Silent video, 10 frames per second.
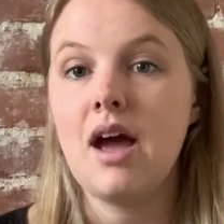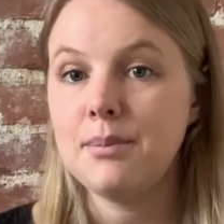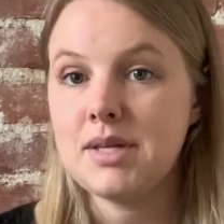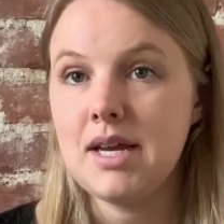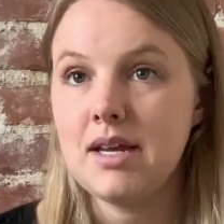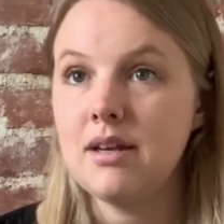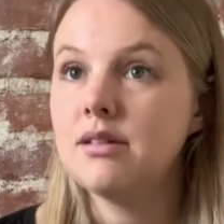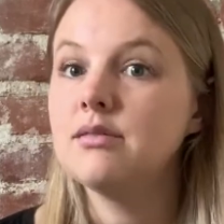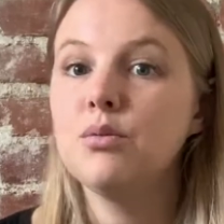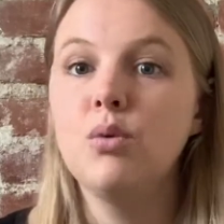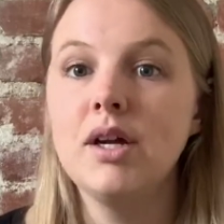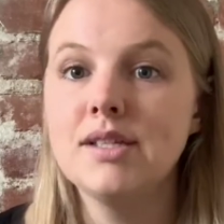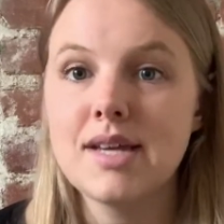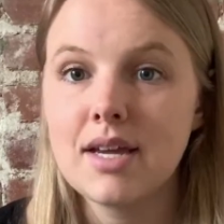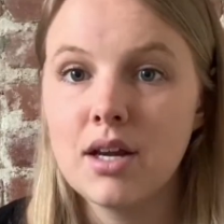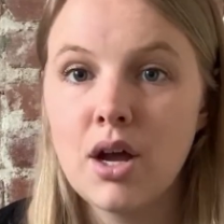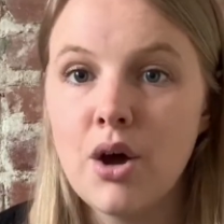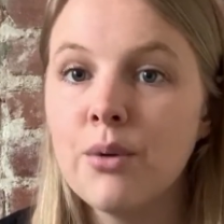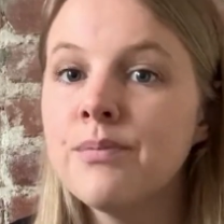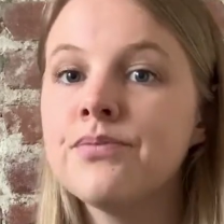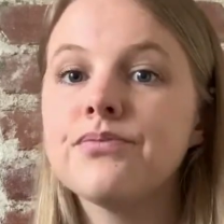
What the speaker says: updated 1 second ago.